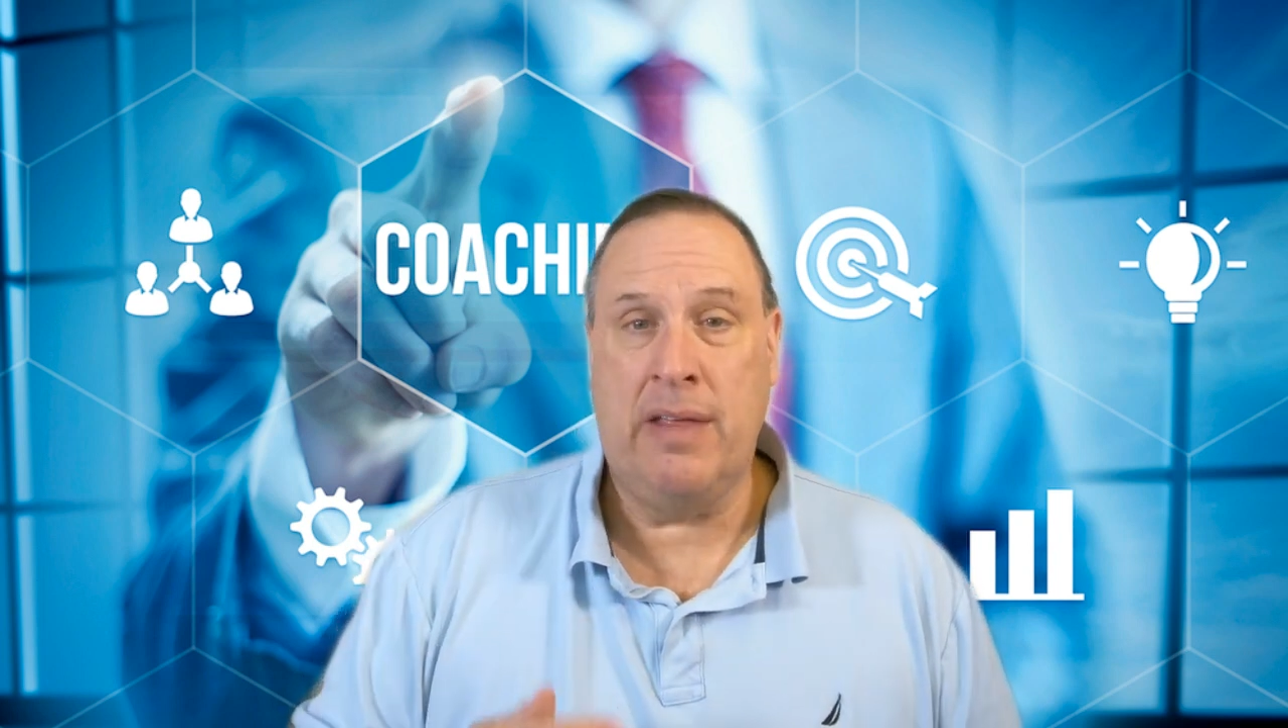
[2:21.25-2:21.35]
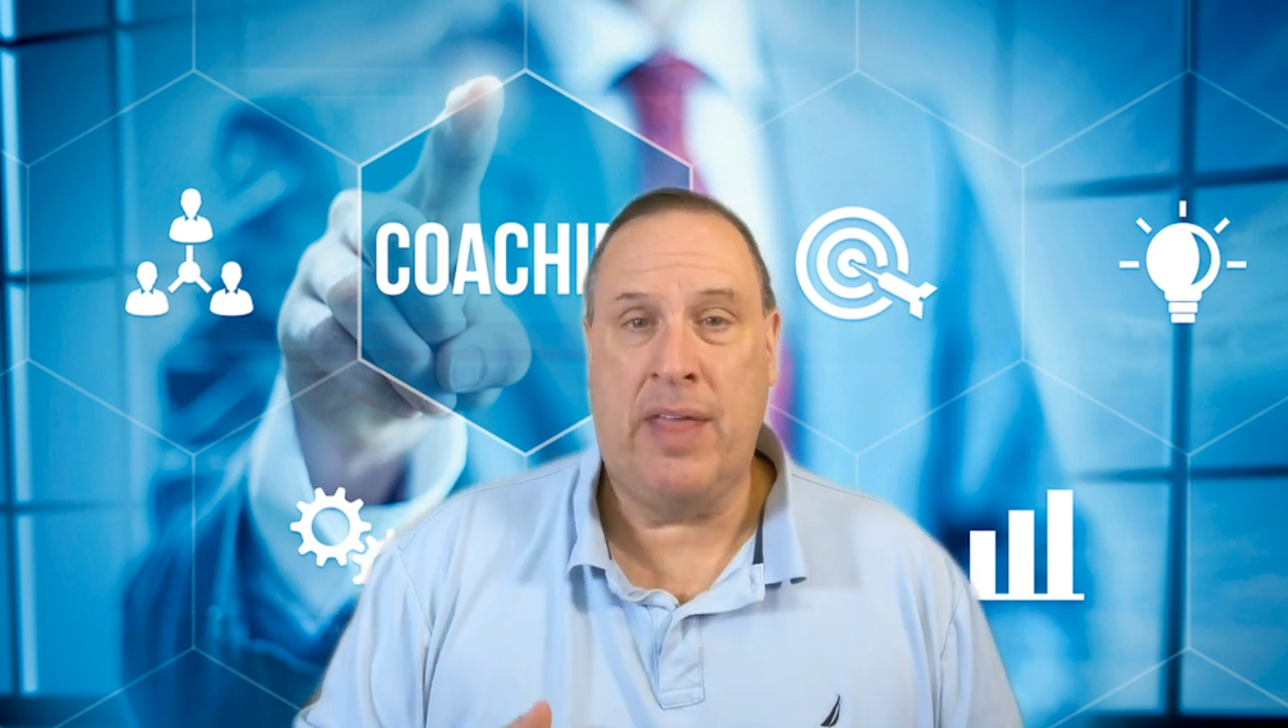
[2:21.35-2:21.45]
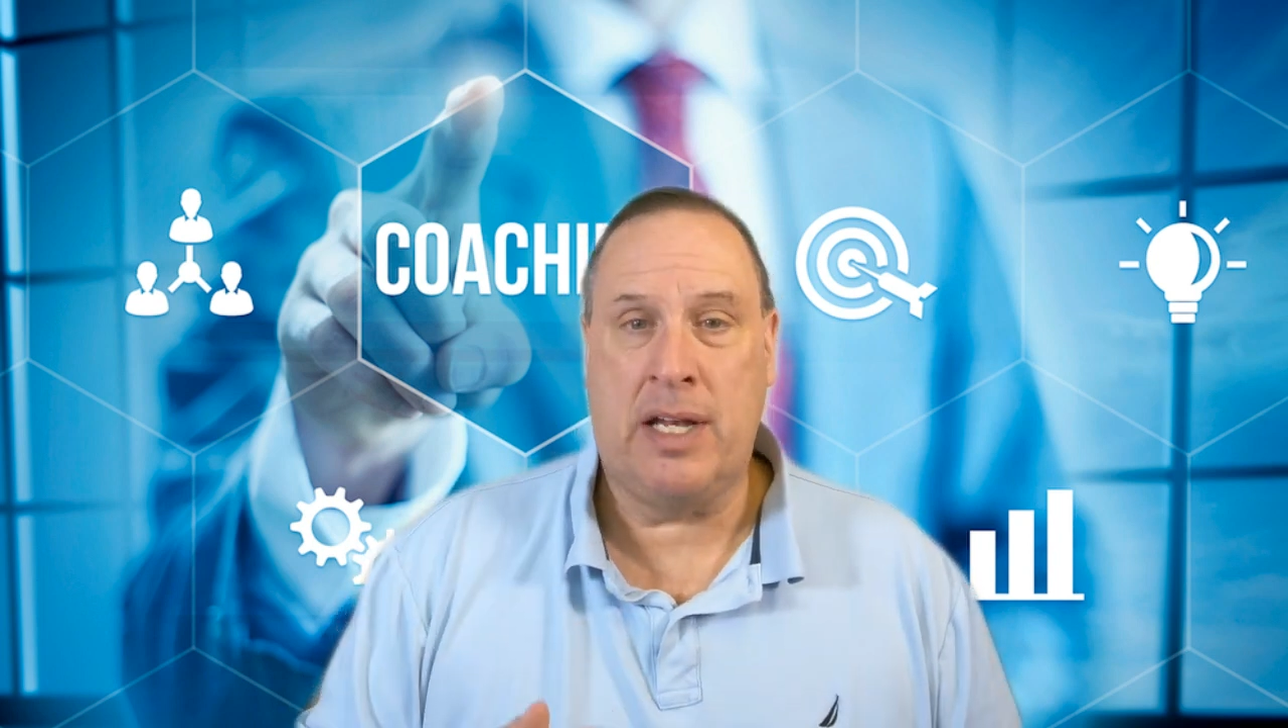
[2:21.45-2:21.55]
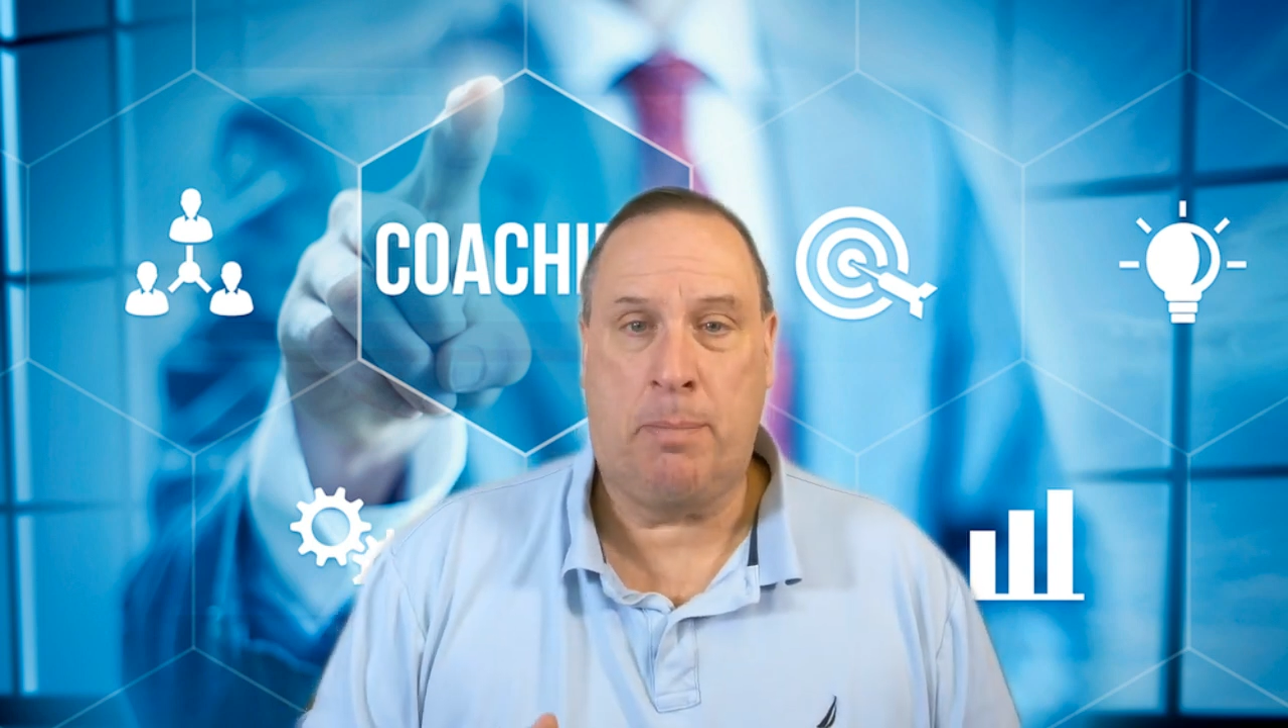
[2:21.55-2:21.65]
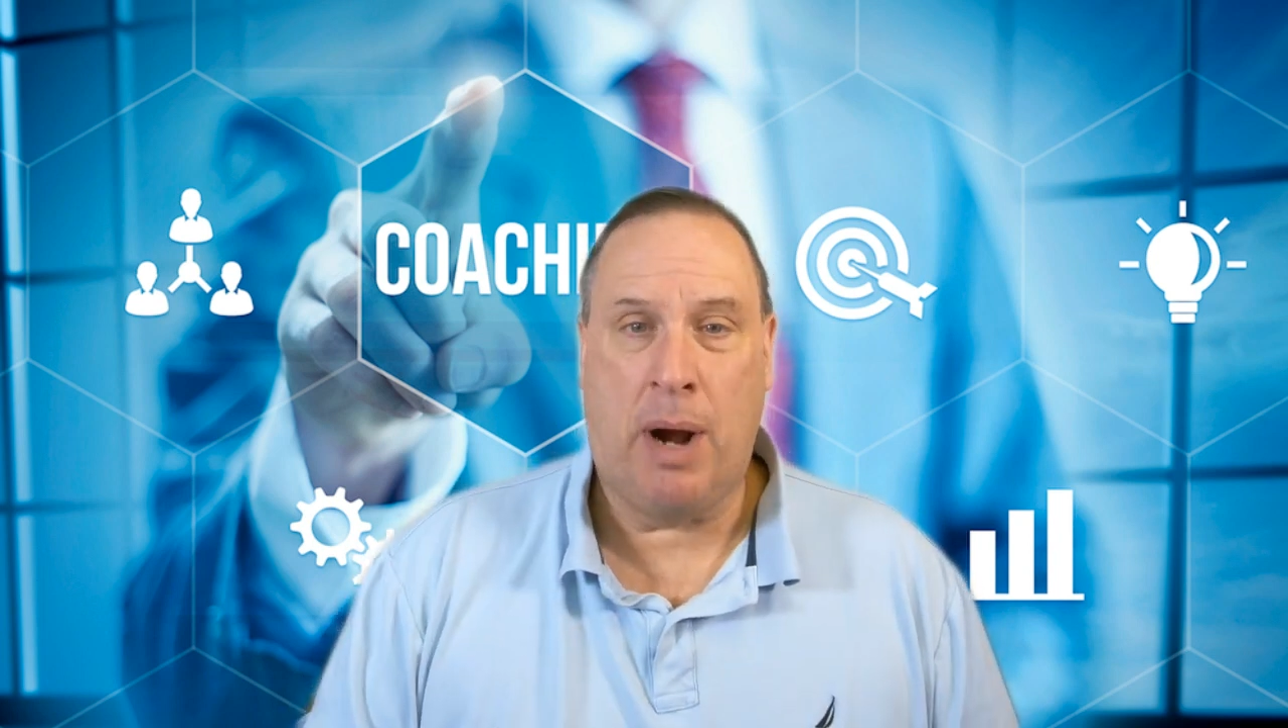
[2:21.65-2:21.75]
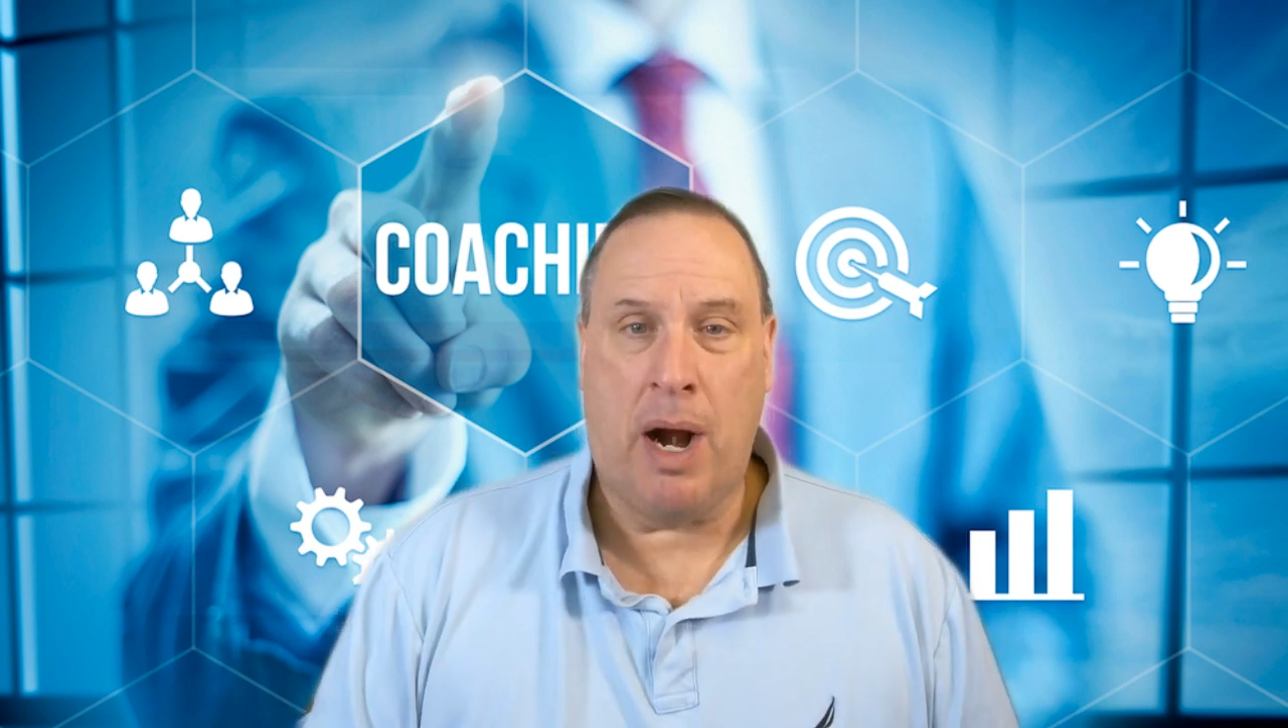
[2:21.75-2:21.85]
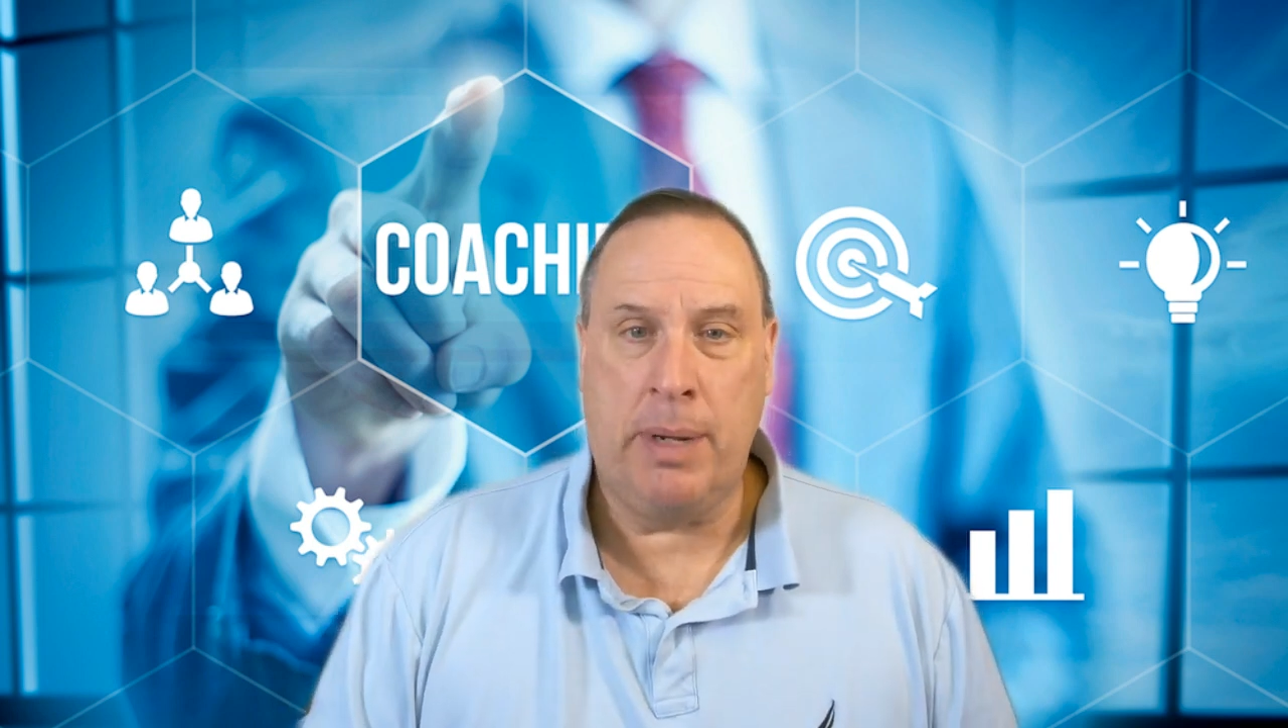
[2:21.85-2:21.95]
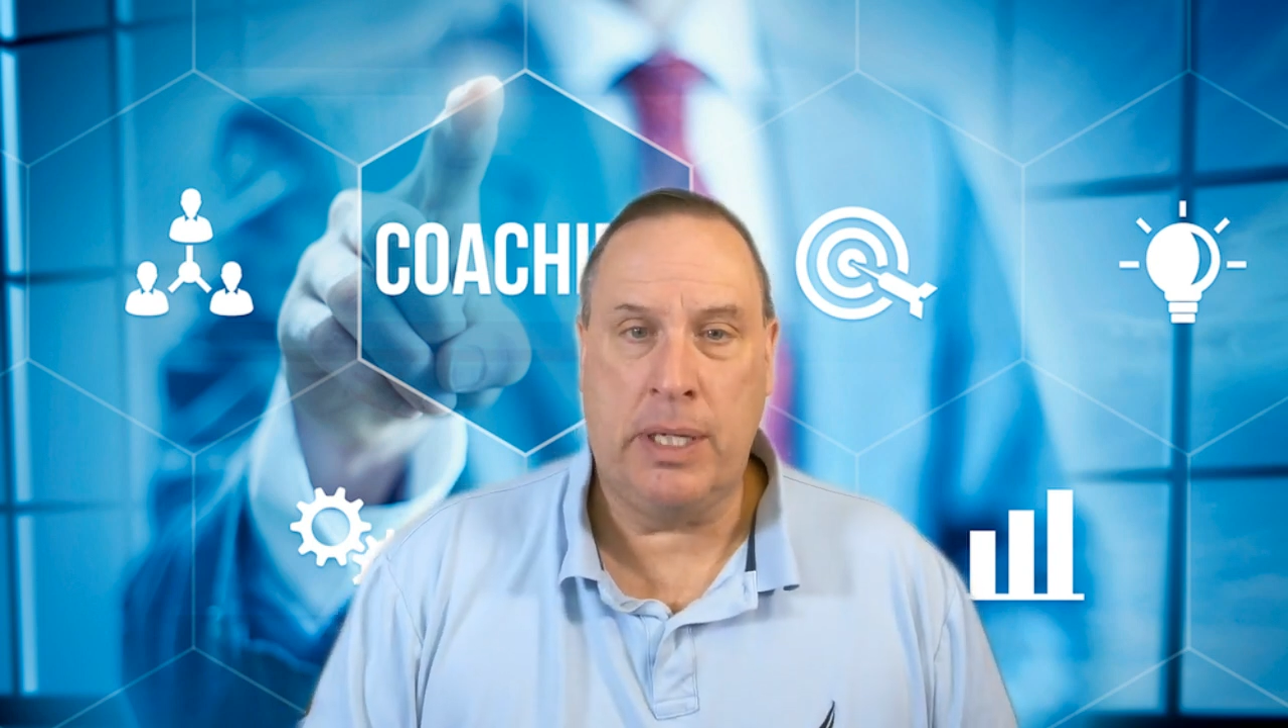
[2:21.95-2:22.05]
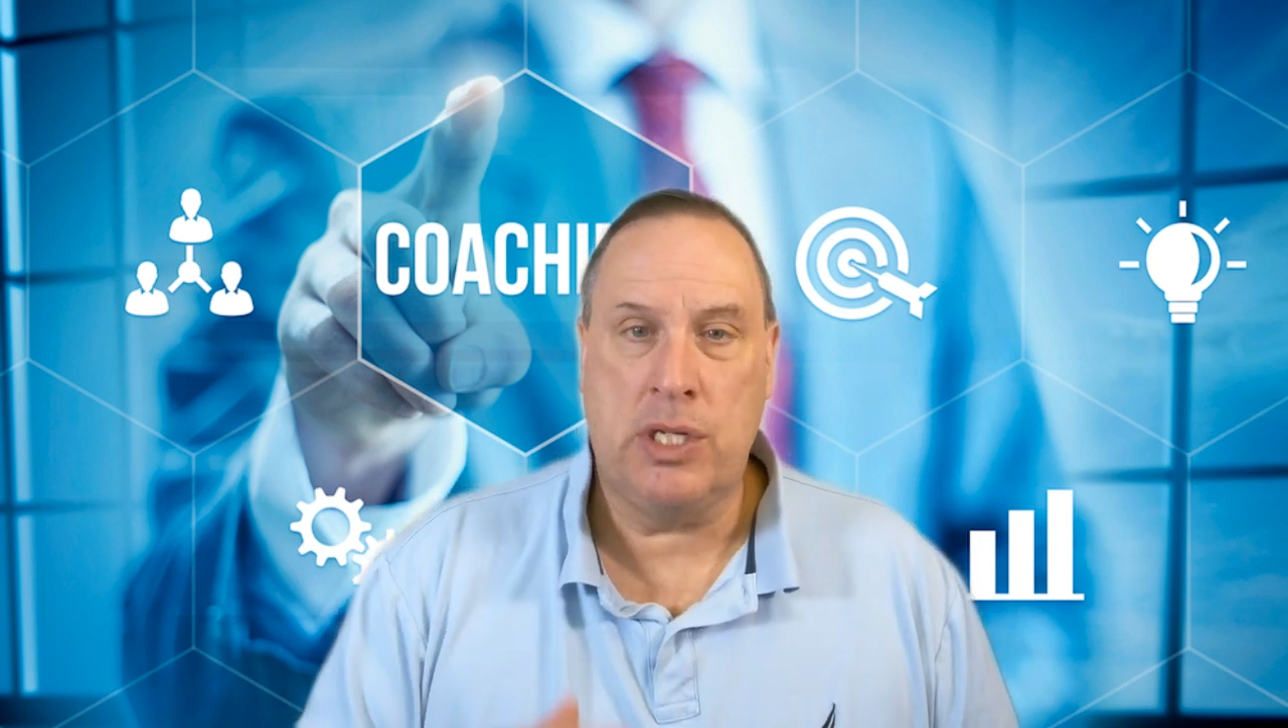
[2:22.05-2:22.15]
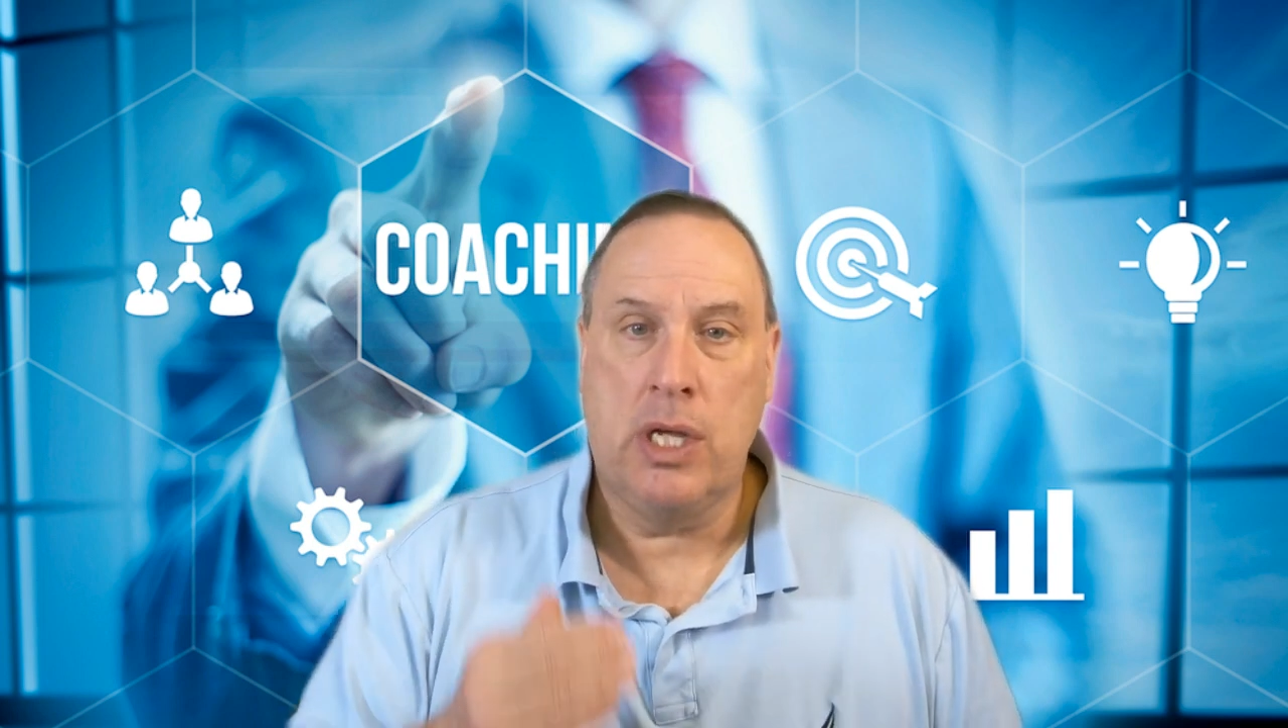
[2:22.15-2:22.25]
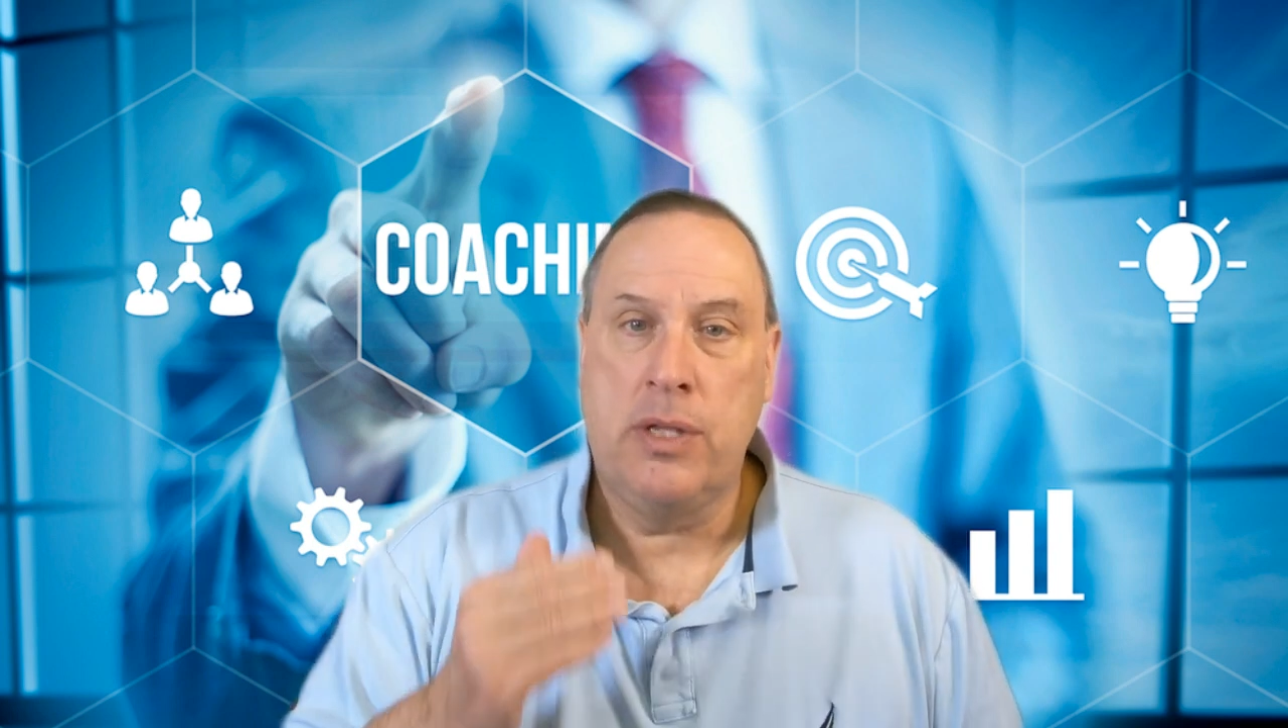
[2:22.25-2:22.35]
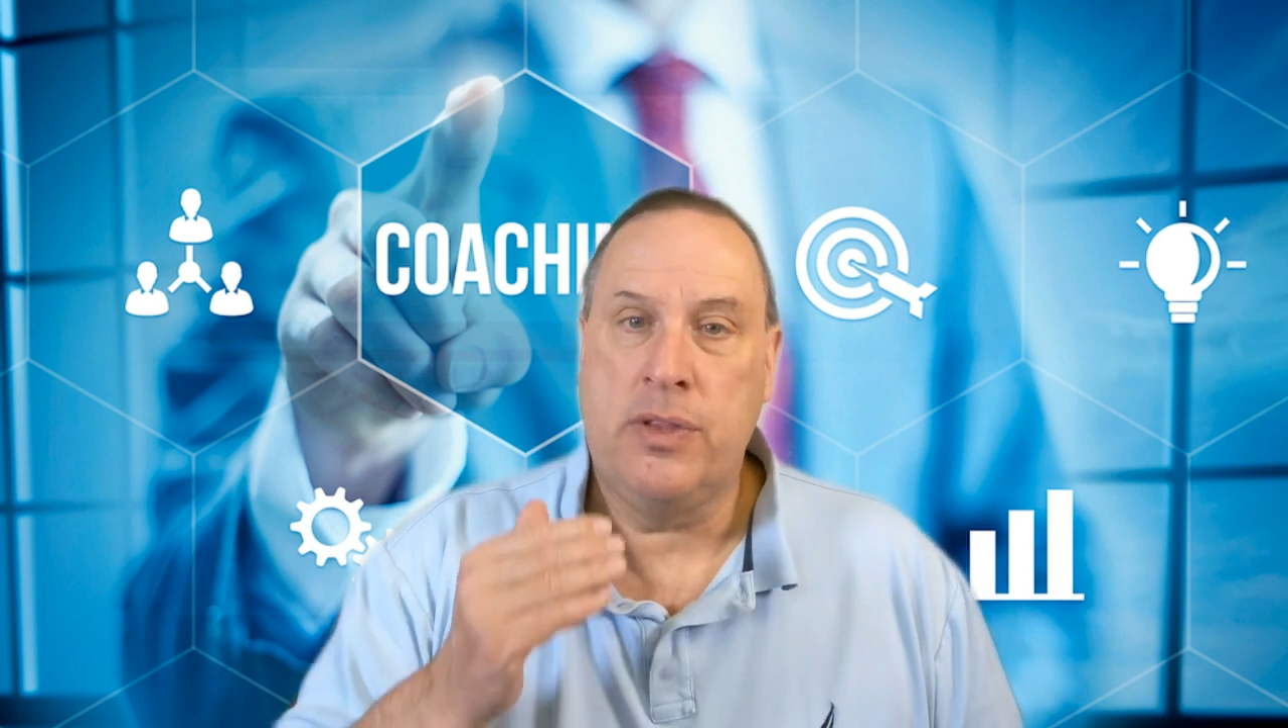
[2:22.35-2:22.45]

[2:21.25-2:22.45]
that department,